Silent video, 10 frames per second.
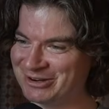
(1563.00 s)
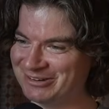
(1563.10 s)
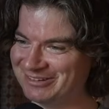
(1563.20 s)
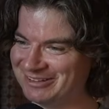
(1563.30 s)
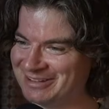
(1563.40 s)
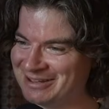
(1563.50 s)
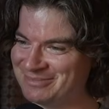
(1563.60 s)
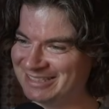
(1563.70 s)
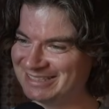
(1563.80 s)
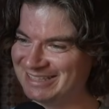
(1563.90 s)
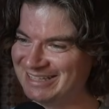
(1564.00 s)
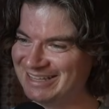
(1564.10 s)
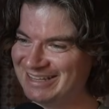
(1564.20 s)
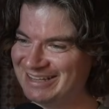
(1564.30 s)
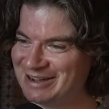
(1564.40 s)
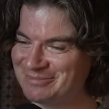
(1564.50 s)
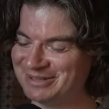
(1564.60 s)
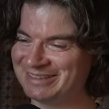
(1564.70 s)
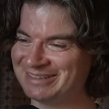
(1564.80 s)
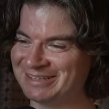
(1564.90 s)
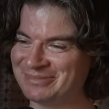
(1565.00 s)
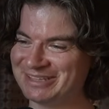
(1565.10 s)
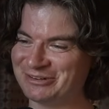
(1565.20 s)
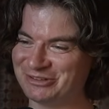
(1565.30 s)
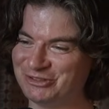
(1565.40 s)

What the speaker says: pro at best. But that meant they were